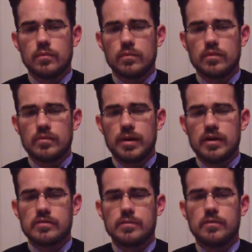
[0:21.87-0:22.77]

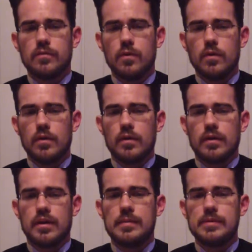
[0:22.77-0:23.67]
responsible for
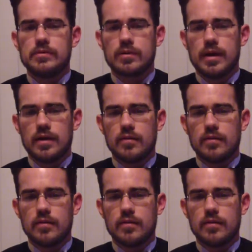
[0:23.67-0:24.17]
keeping track